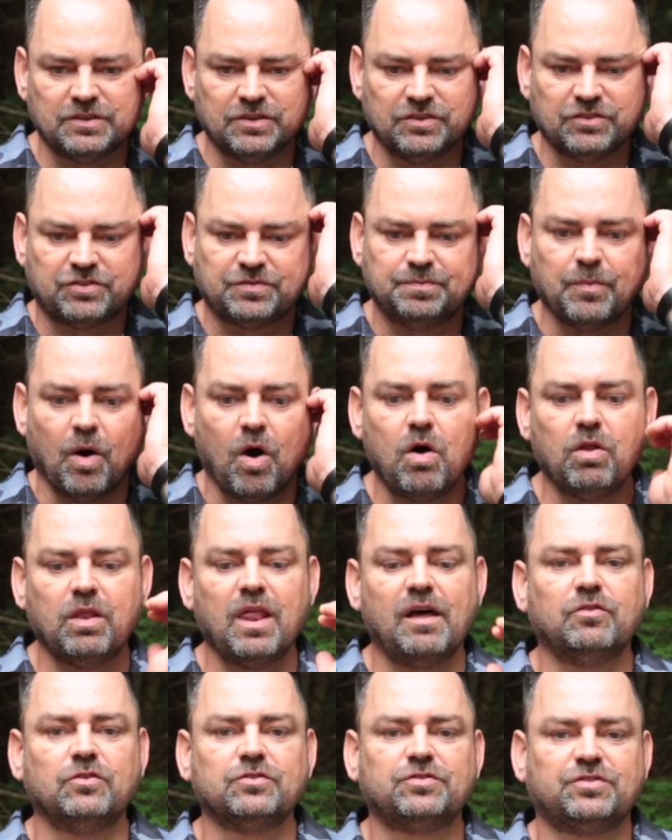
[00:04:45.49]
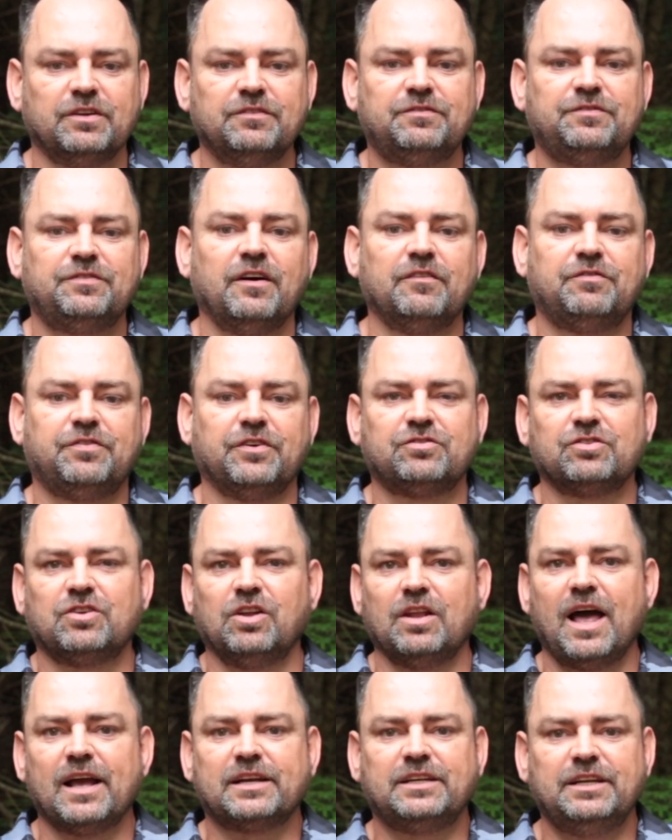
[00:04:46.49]
Small levels of
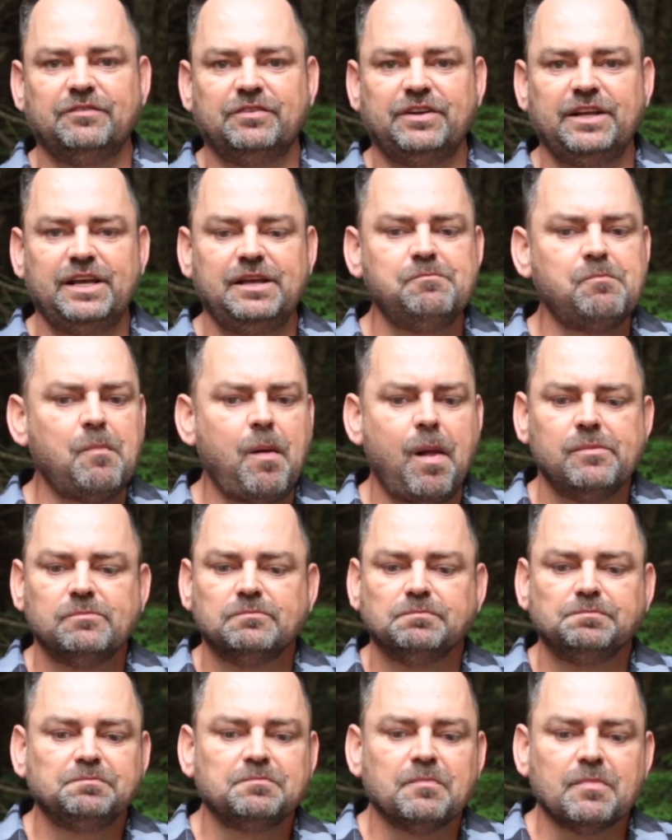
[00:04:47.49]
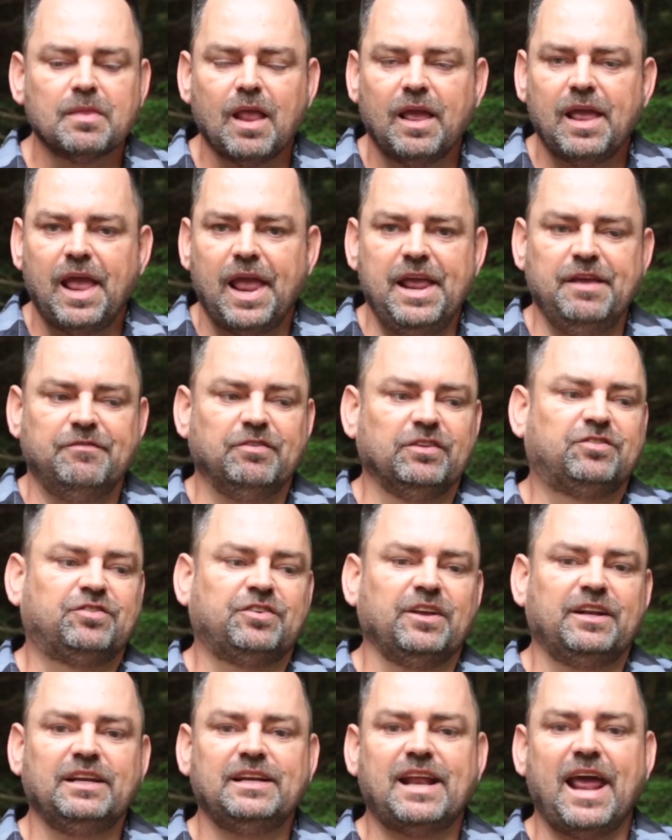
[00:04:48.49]
physical activity, even
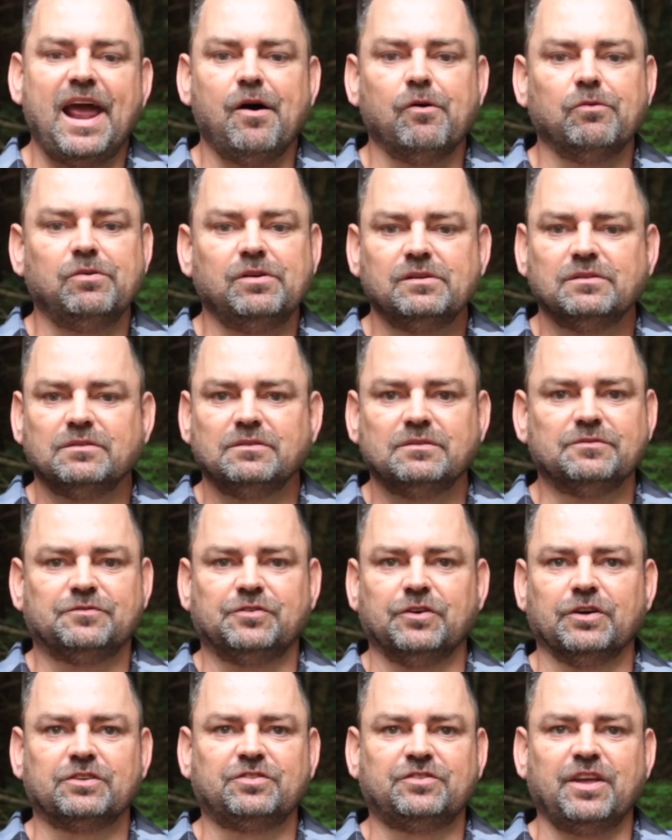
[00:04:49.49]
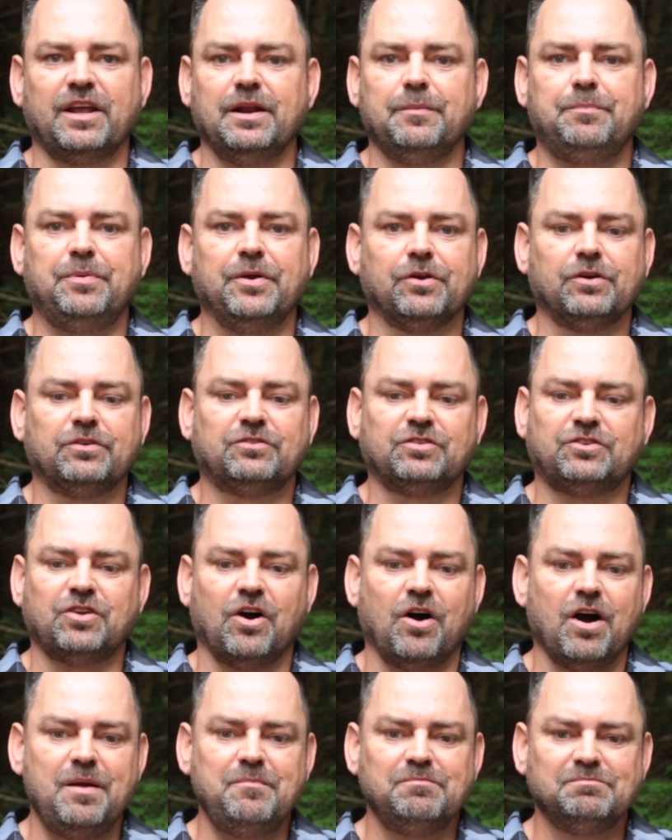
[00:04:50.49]
sitting down for extended periods of
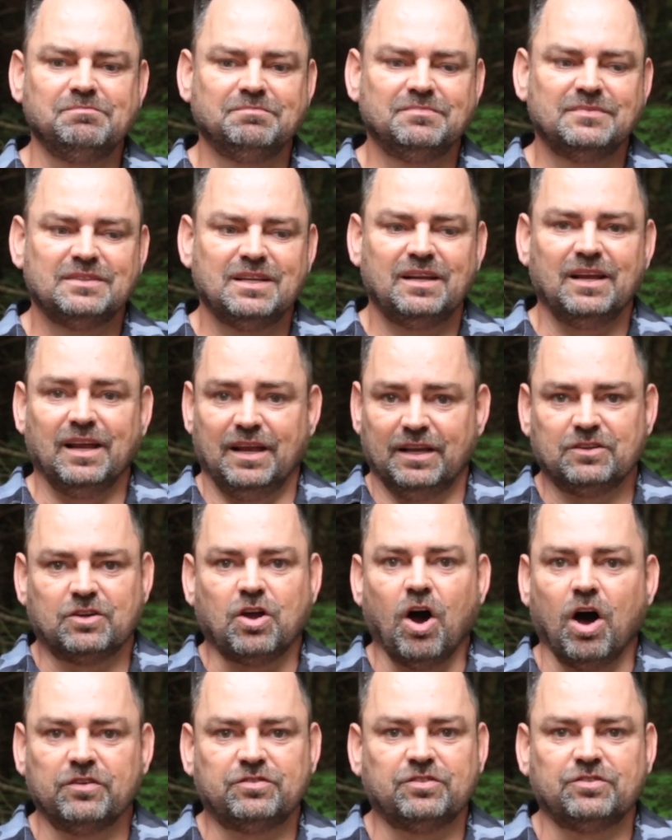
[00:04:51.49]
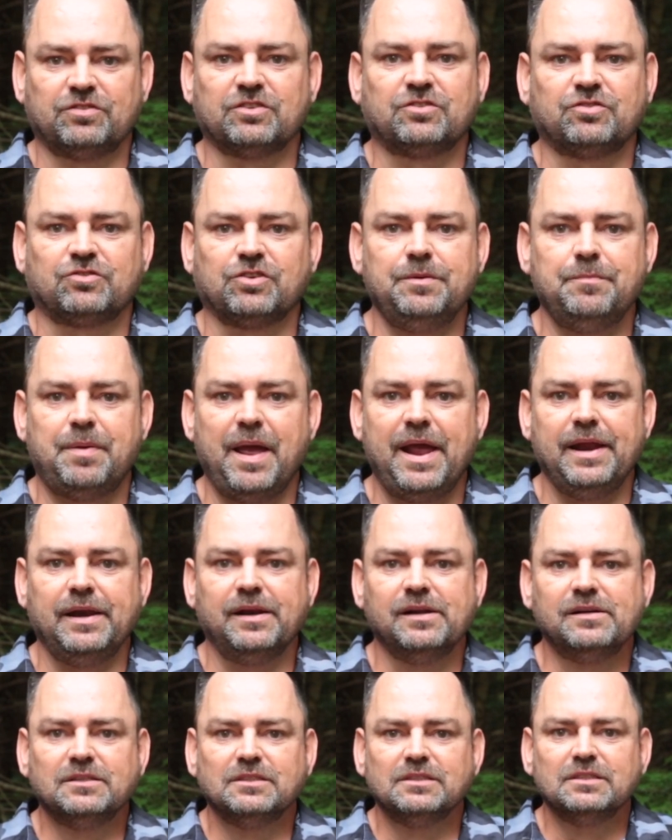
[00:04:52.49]
time, it causes extreme pain.
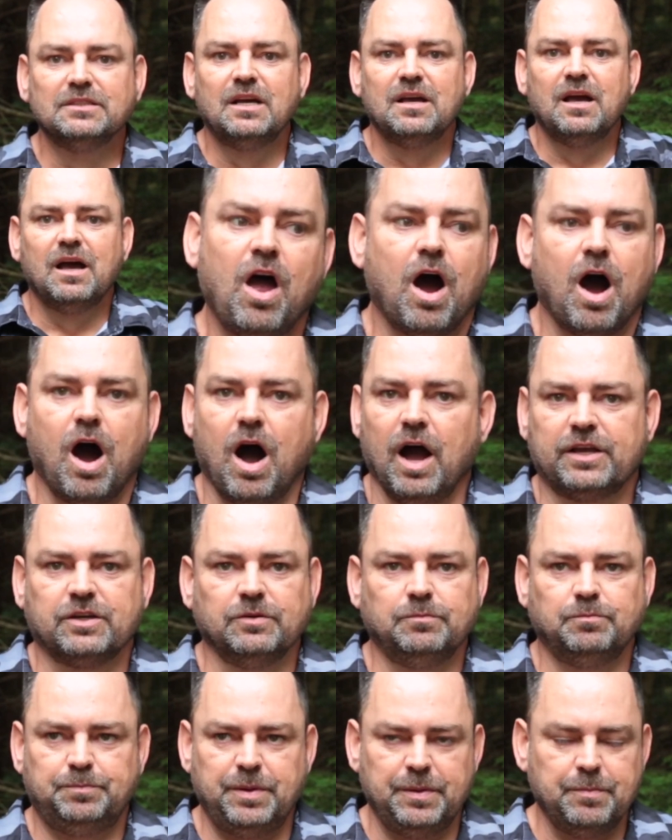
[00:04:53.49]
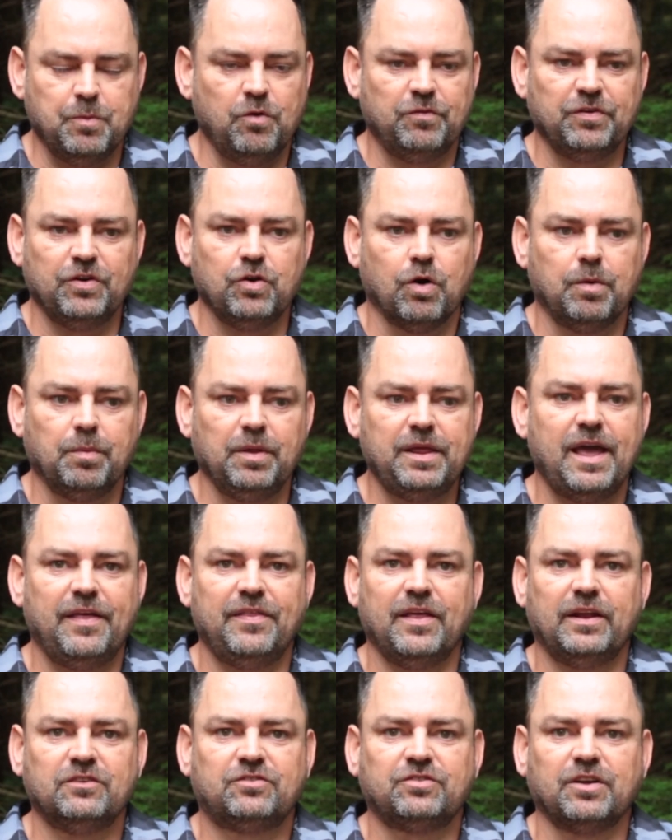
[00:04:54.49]
I could be moving normally
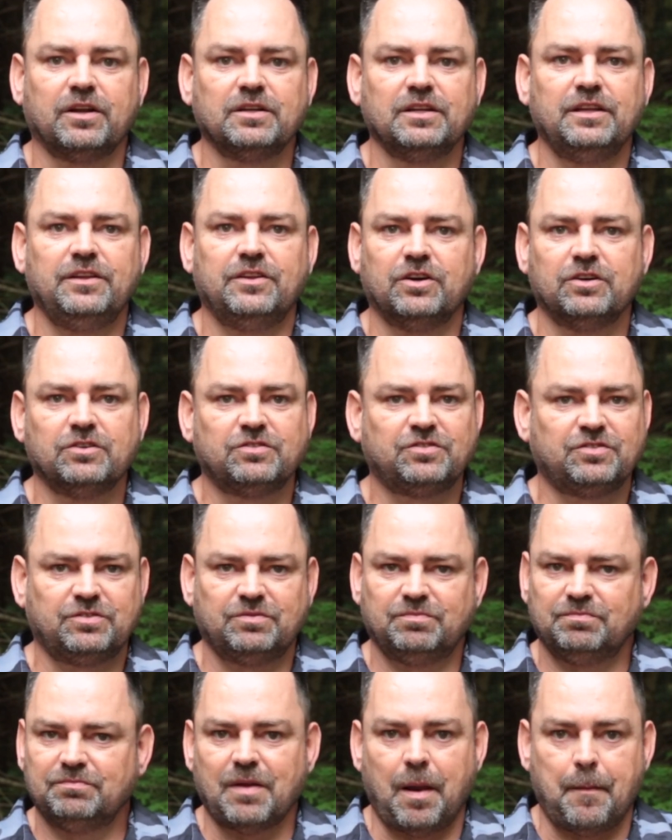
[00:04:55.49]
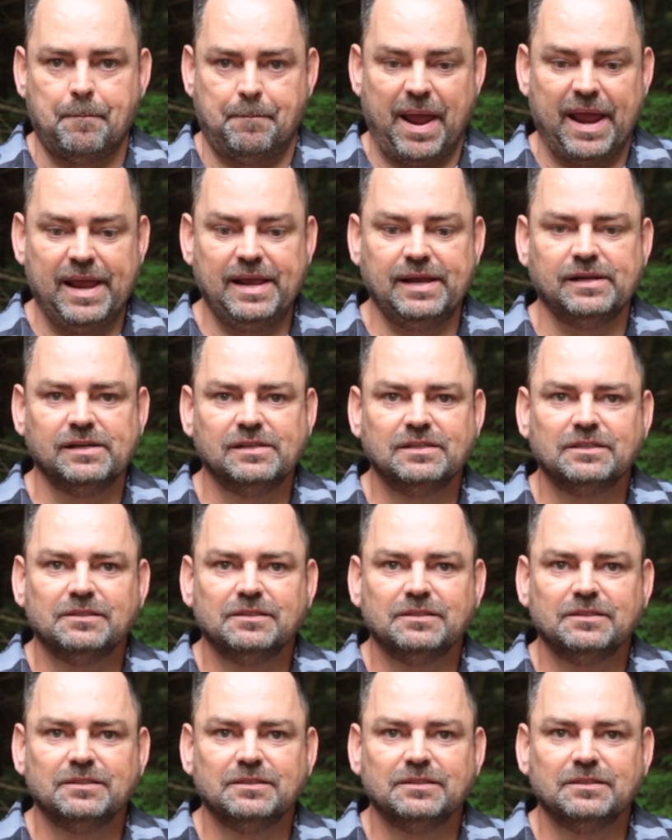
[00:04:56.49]
and then suddenly there's pain.